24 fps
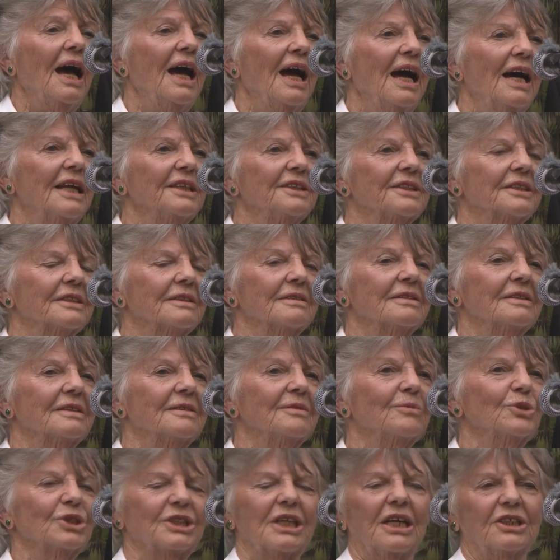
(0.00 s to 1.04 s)
and
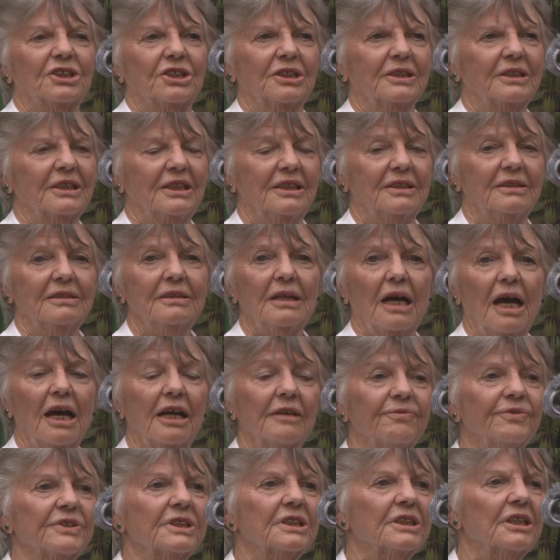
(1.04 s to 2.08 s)
was ushered in,
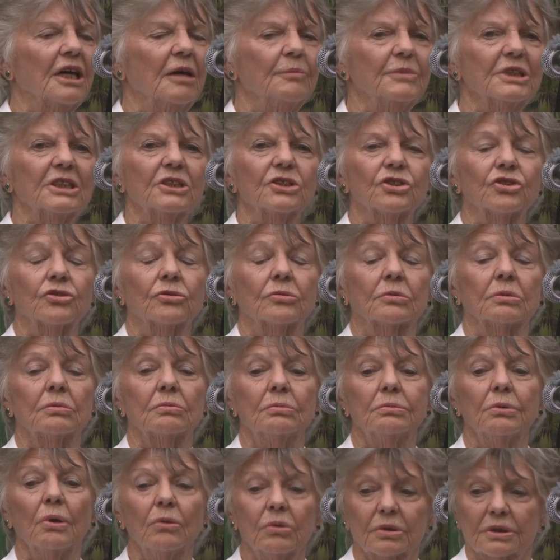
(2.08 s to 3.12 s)
and for some
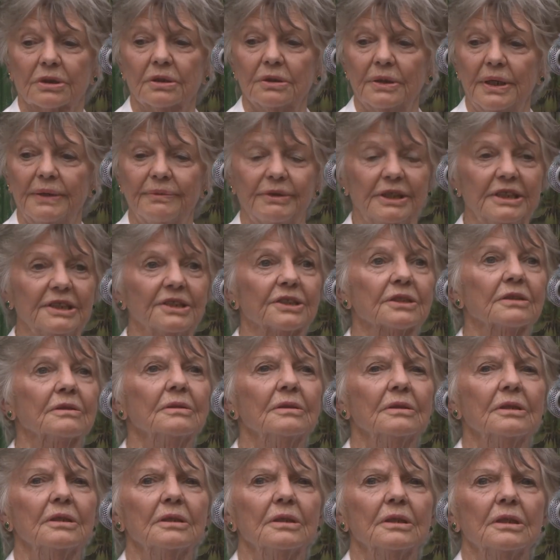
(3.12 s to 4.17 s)
extraordinary
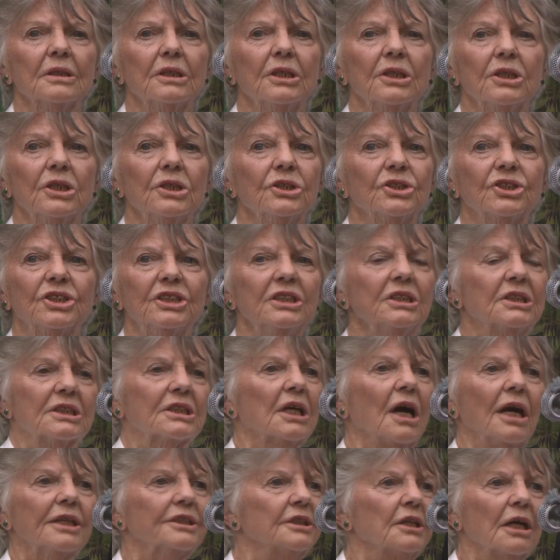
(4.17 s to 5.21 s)
reason, she
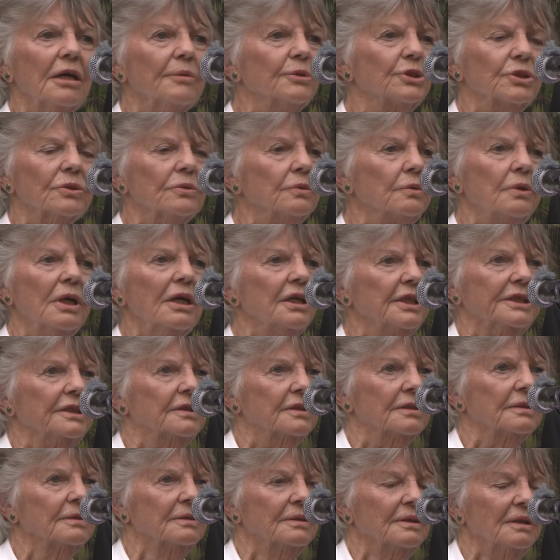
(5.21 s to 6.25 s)
decided I was all
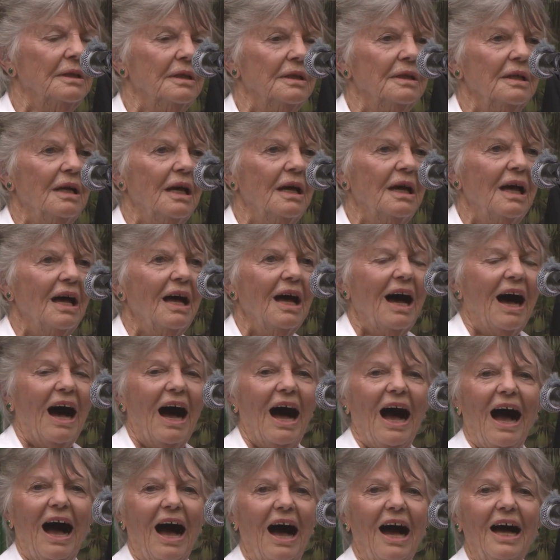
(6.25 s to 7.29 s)
right.
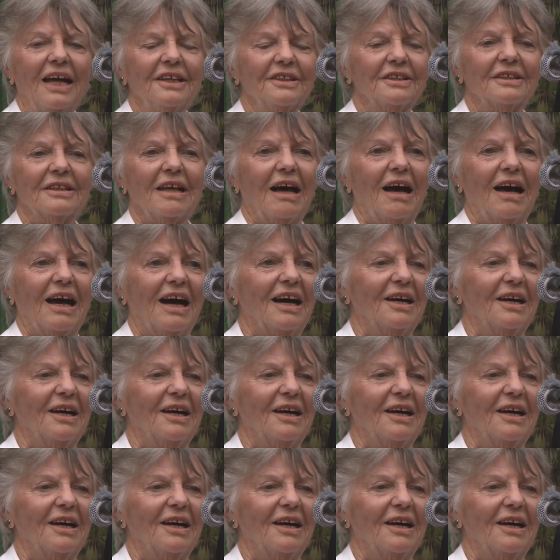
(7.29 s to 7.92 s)
And